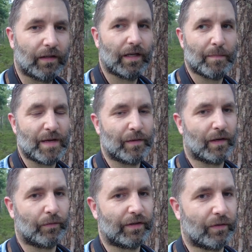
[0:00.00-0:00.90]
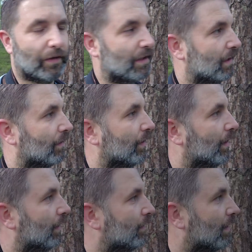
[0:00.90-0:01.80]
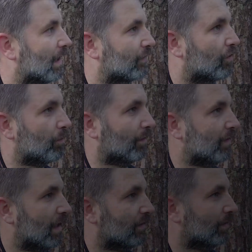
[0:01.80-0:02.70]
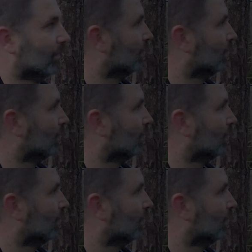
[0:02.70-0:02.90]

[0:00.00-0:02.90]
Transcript: and maybe I'll return here the next couple of days.